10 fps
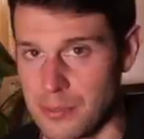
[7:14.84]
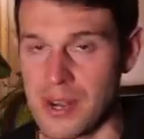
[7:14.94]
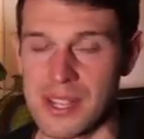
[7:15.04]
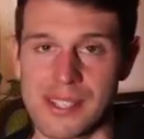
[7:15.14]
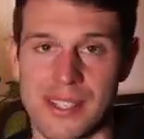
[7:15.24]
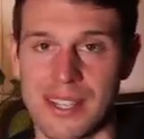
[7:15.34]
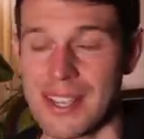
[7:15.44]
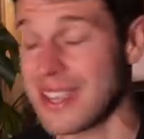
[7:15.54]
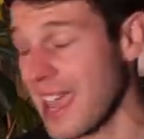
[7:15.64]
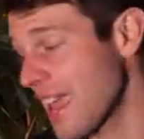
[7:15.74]
replacing.
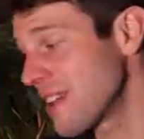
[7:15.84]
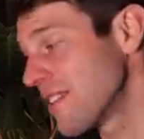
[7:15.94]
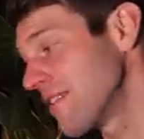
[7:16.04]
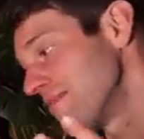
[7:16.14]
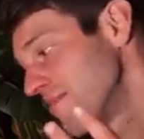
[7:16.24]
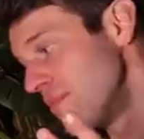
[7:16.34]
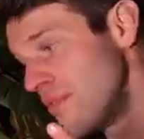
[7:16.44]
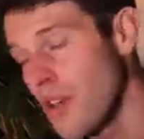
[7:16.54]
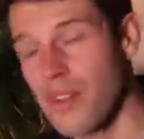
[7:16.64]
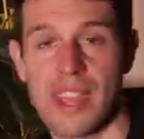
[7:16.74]
Again,
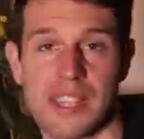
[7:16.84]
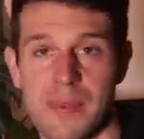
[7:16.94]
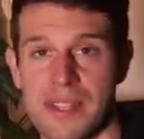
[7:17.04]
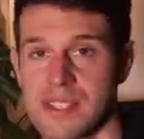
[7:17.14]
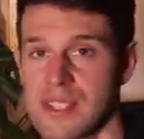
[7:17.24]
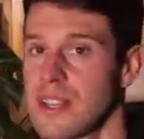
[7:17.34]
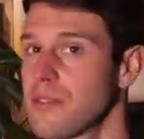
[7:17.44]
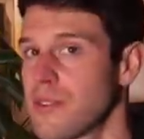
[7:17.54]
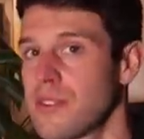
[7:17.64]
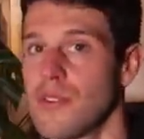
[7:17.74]
not that
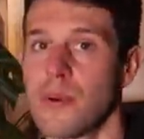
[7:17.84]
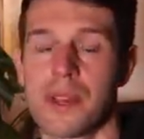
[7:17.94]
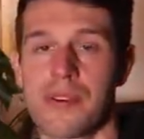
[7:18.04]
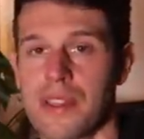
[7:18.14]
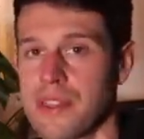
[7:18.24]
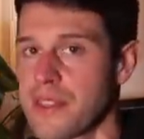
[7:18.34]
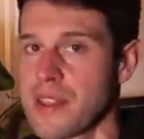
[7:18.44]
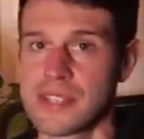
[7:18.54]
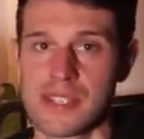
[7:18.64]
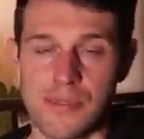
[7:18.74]
expensive, normally around
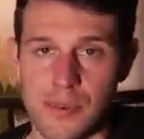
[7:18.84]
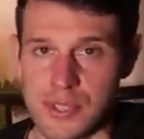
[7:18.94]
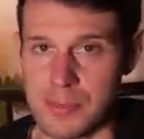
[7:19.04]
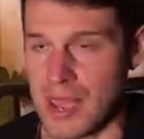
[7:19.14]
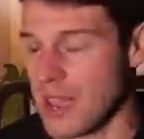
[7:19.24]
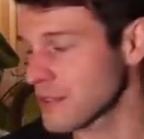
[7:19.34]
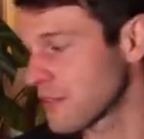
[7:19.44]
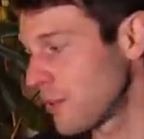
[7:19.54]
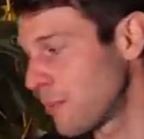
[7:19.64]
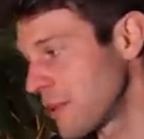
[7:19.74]
30 to 40 pounds
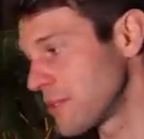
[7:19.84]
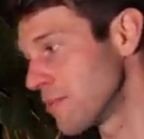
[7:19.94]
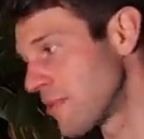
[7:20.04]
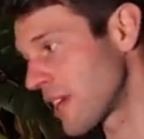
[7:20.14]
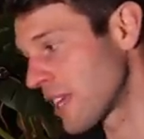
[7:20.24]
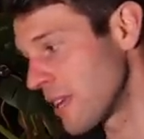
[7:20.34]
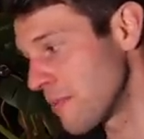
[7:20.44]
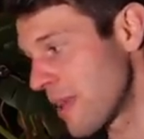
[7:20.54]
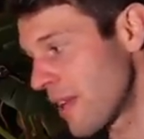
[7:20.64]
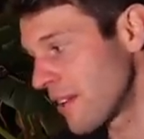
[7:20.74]
for a bottom bracket
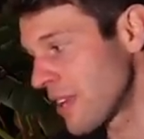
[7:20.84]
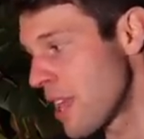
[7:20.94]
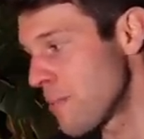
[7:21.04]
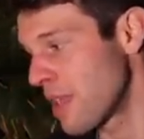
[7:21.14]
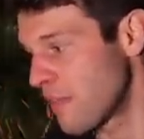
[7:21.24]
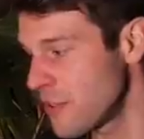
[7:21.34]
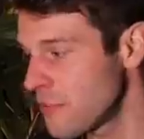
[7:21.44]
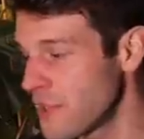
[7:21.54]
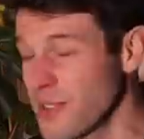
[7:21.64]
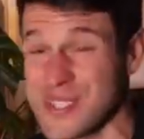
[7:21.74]
bearing. But if you
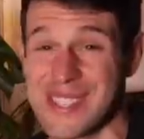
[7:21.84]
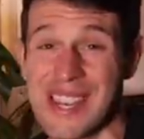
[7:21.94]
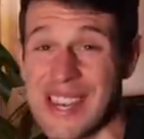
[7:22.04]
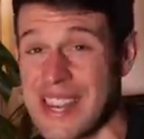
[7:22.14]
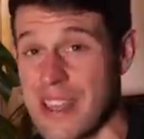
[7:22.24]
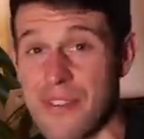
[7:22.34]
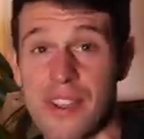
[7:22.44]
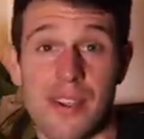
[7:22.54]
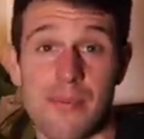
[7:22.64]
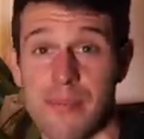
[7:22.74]
feel
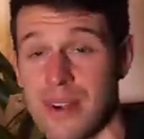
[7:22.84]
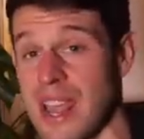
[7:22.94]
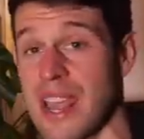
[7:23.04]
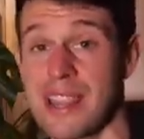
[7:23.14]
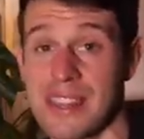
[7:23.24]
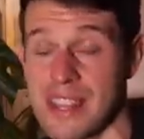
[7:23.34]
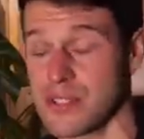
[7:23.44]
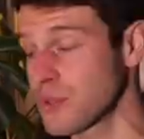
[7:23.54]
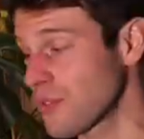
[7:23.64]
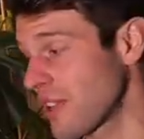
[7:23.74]
significant play in the
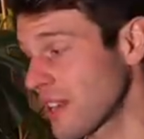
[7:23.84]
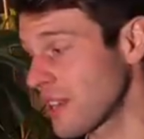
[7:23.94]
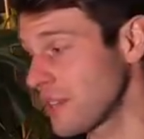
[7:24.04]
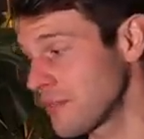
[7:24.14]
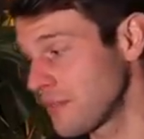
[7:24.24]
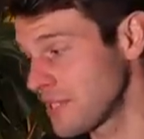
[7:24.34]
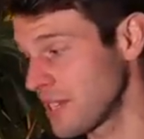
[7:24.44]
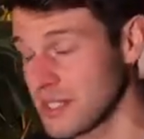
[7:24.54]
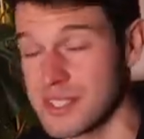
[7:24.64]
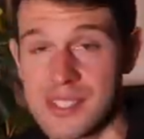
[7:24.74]
actual crank arms from
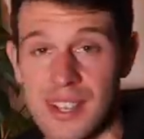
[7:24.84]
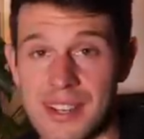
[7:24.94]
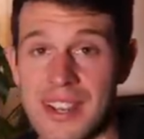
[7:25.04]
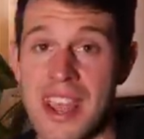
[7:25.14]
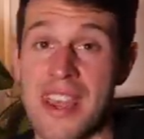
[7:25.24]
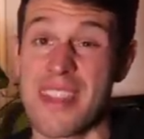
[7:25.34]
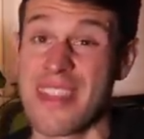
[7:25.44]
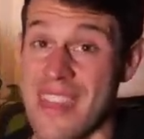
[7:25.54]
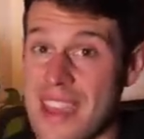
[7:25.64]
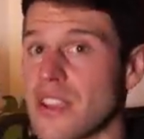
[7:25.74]
side to side,
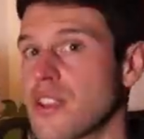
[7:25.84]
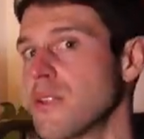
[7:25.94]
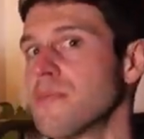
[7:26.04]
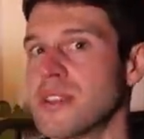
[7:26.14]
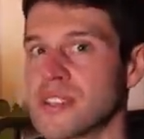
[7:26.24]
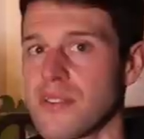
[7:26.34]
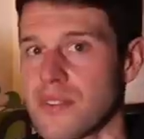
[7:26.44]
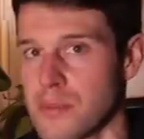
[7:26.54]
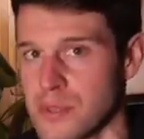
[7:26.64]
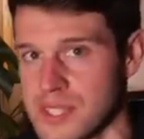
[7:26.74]
then that could be
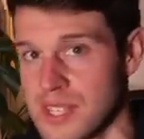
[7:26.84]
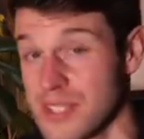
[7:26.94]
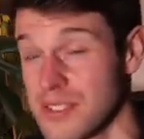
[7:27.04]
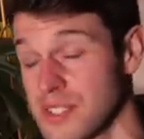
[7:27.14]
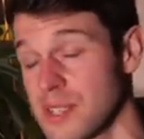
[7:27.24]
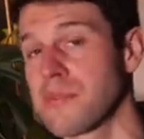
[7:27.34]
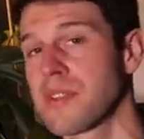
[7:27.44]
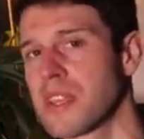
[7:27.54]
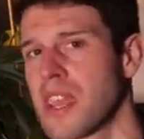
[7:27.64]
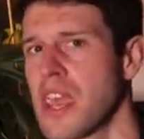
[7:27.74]
something more sinister and
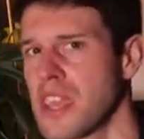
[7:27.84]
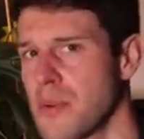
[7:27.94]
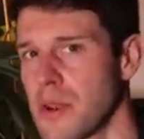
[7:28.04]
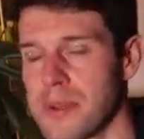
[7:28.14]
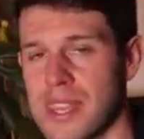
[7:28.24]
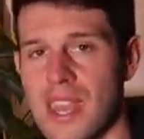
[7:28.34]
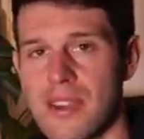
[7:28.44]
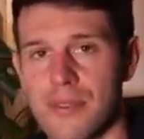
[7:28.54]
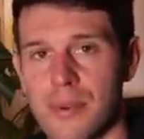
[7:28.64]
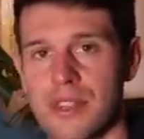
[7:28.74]
something you wanna be careful